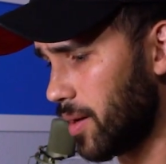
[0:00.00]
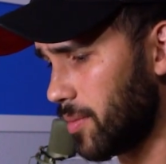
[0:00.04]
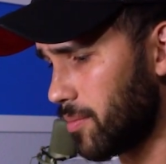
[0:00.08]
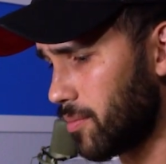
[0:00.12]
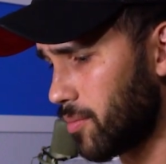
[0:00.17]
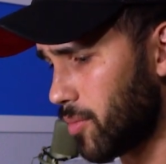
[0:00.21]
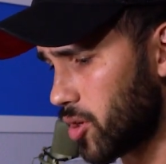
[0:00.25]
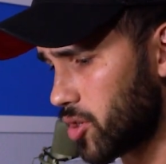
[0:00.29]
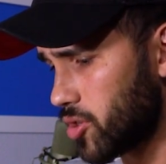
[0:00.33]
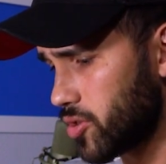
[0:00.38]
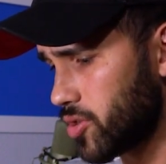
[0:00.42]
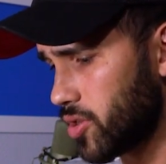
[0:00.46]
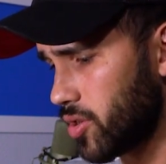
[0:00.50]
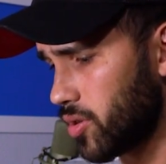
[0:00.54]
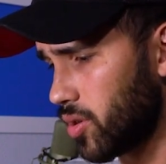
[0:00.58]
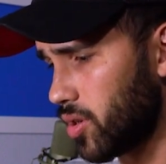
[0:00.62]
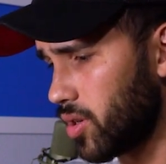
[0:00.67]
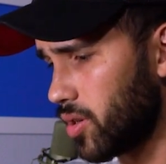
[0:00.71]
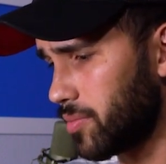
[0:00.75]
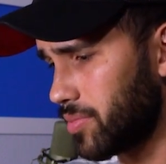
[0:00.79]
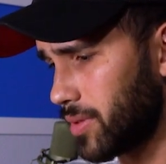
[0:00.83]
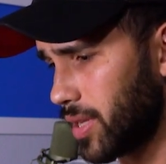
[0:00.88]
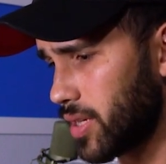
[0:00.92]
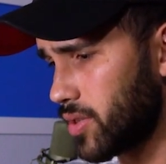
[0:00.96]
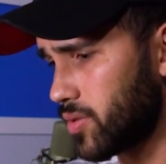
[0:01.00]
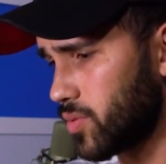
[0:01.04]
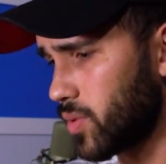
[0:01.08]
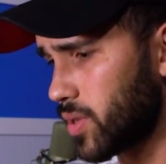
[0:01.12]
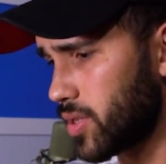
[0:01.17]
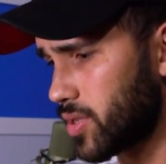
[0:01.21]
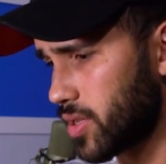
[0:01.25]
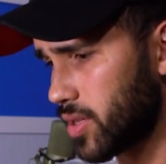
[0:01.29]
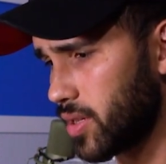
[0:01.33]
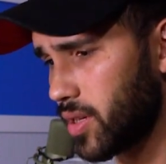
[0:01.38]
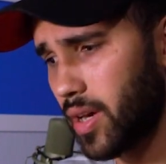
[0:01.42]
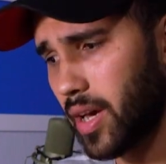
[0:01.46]
Marginal updates,
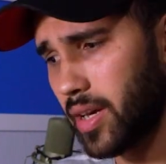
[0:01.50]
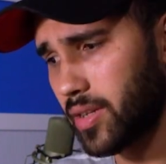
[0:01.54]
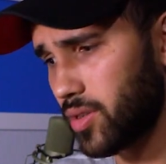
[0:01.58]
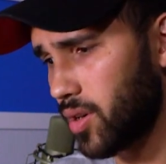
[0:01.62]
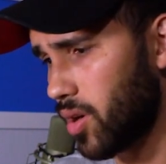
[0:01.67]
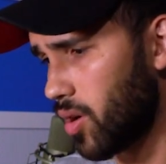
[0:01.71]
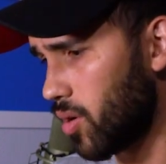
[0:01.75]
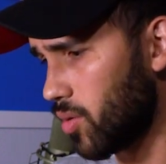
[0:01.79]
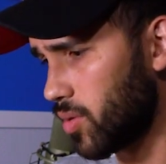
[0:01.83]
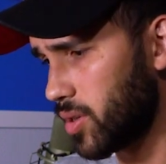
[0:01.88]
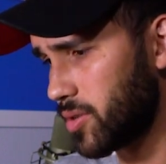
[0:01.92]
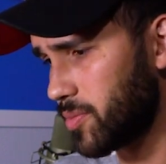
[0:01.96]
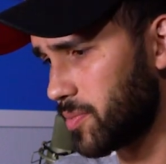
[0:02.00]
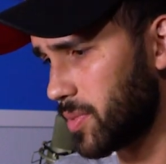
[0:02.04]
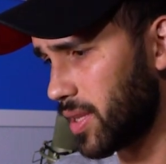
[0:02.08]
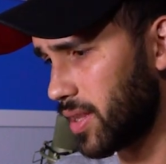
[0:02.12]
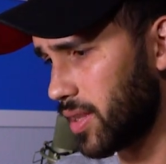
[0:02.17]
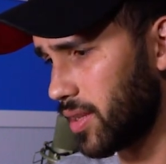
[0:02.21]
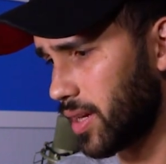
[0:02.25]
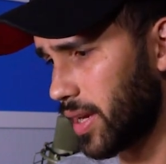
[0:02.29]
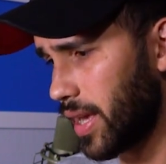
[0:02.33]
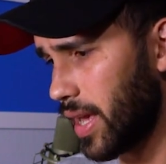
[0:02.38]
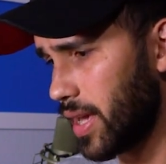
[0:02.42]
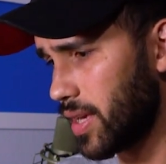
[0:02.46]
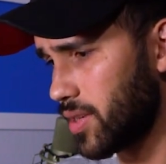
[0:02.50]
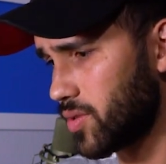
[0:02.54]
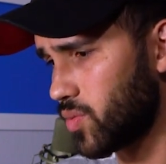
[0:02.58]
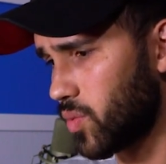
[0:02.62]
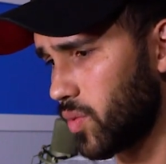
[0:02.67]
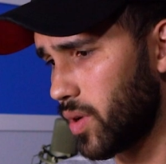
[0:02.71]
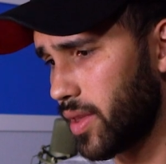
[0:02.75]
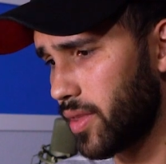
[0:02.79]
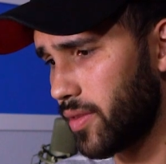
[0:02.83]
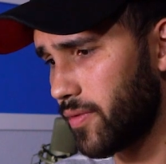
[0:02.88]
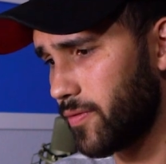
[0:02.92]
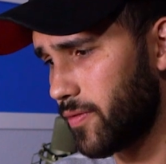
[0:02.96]
which has always been the case
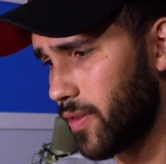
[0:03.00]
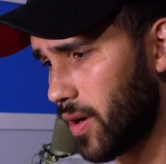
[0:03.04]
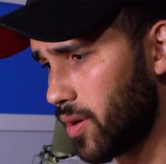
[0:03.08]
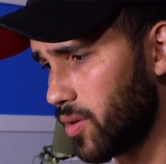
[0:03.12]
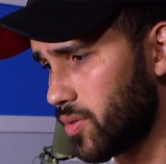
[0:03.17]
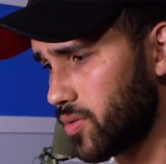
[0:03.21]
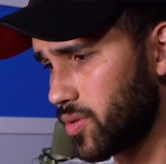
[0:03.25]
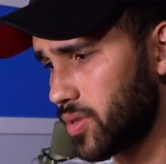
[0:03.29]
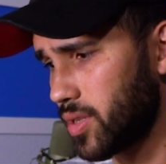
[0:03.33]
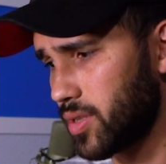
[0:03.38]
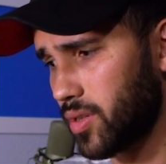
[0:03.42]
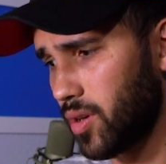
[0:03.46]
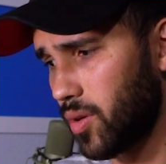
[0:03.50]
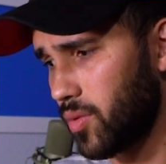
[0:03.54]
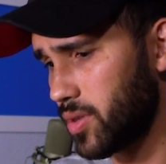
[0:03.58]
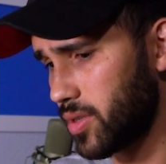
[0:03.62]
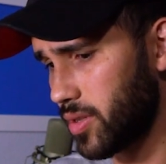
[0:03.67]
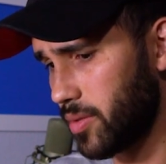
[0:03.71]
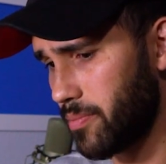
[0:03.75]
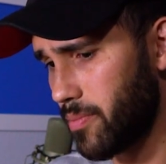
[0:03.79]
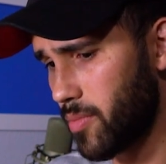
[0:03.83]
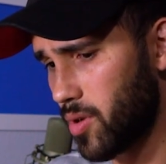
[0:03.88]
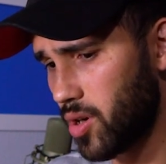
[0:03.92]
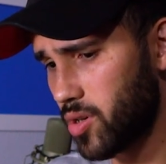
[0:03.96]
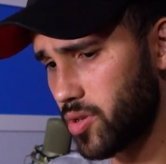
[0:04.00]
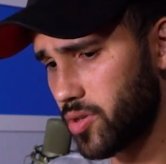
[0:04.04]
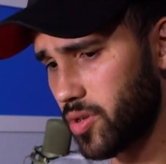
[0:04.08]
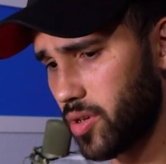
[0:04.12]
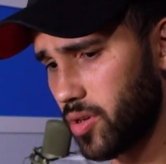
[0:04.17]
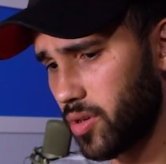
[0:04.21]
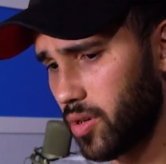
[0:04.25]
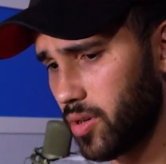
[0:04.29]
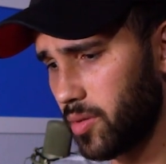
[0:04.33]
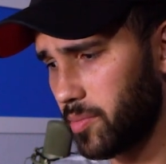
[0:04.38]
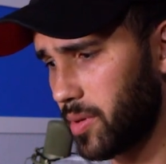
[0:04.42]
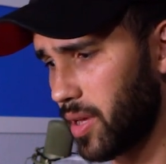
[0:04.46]
with phones, is always a
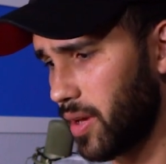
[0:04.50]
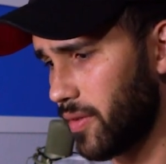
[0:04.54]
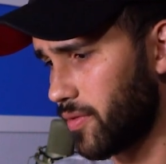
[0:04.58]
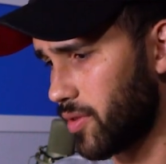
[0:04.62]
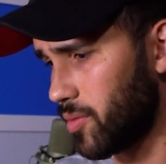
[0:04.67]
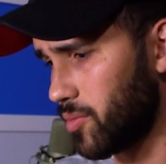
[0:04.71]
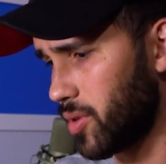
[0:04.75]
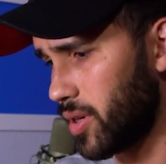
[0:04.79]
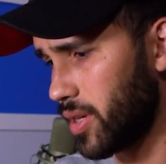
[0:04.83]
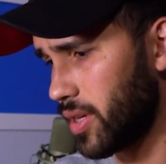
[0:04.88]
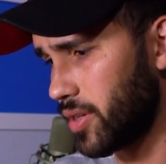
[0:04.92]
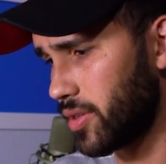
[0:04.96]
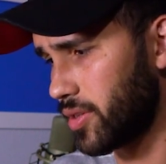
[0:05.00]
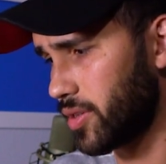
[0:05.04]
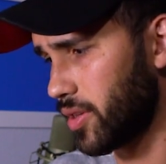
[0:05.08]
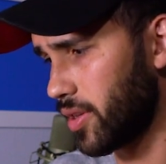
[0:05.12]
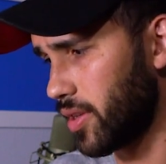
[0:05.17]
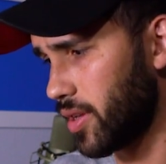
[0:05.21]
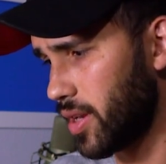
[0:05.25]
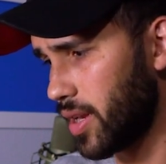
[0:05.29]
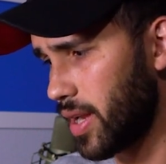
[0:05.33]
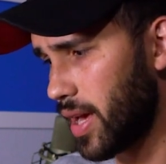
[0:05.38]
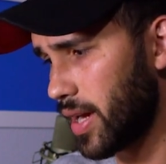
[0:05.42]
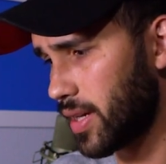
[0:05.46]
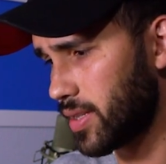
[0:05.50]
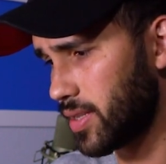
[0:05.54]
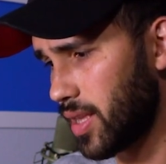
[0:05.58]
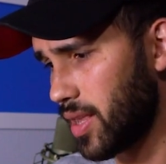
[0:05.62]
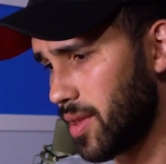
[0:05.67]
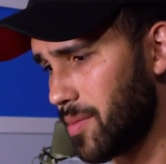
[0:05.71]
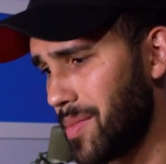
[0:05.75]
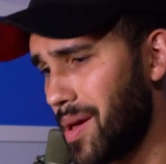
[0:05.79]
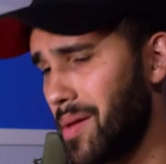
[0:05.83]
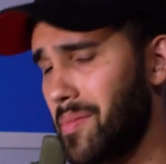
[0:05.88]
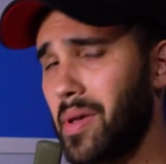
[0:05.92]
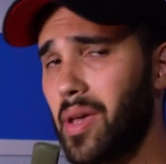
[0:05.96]
marginal update from one year to the next, and
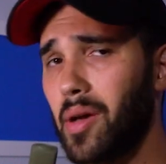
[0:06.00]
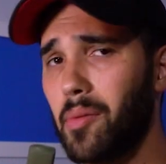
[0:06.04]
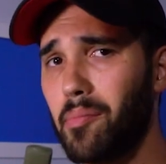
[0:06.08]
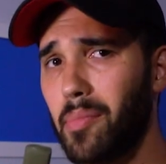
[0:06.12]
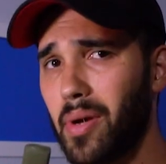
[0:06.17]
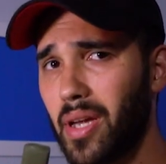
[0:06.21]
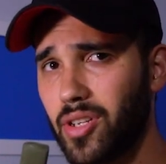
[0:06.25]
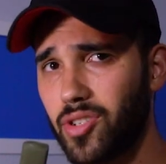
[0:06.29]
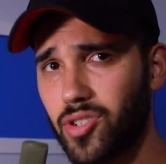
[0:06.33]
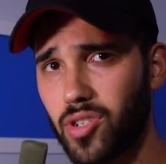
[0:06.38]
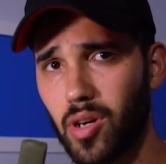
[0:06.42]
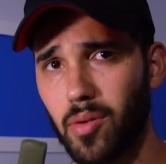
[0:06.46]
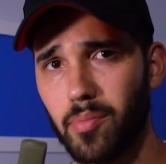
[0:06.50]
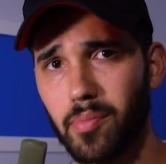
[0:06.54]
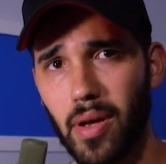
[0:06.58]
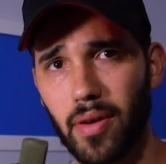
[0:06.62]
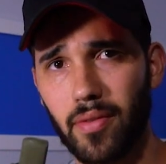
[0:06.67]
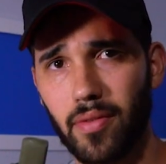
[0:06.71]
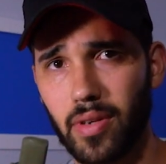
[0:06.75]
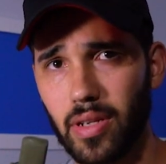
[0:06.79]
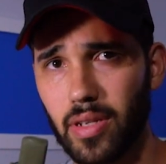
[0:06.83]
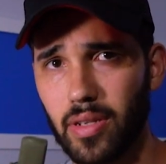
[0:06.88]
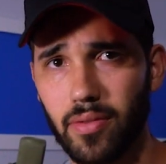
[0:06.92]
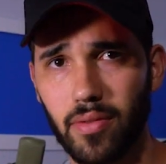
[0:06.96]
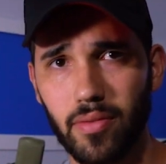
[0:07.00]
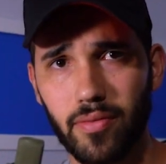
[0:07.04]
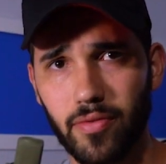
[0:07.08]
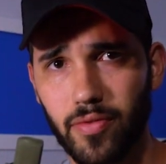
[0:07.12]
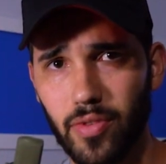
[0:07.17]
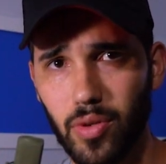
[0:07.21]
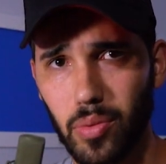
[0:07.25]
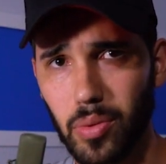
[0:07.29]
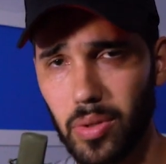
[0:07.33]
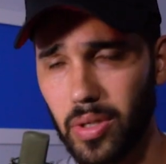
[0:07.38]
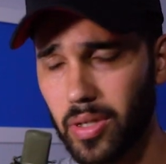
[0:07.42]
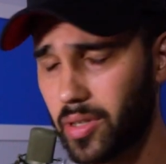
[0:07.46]
then maybe a big jump every
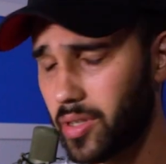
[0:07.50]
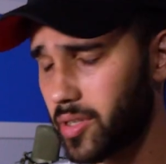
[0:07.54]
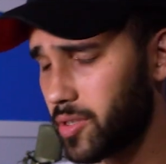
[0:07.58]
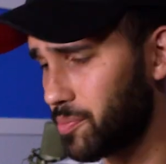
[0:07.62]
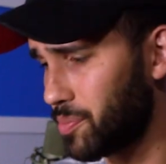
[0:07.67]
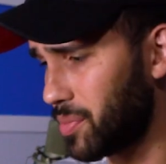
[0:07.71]
few years.